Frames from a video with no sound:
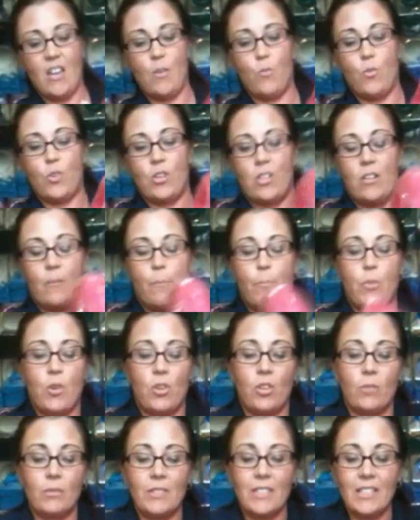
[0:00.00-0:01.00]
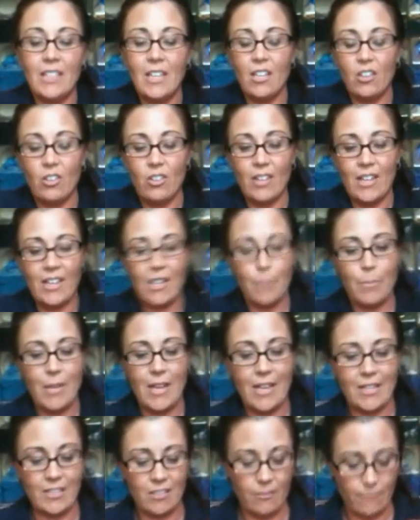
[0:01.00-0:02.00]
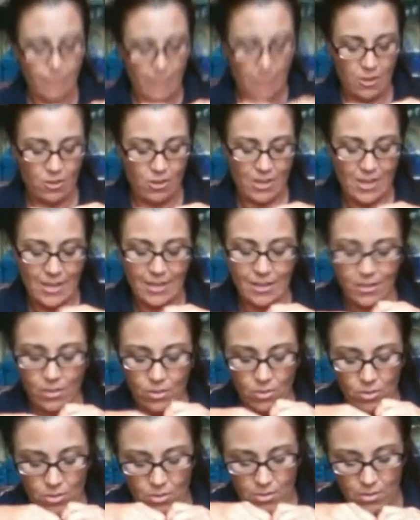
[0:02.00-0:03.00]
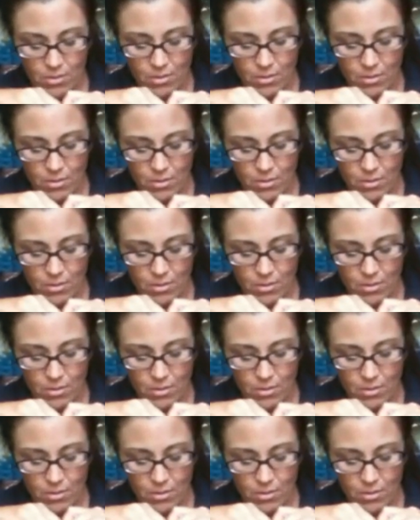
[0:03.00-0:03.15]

And we're going to pull them together like a pacifier handle.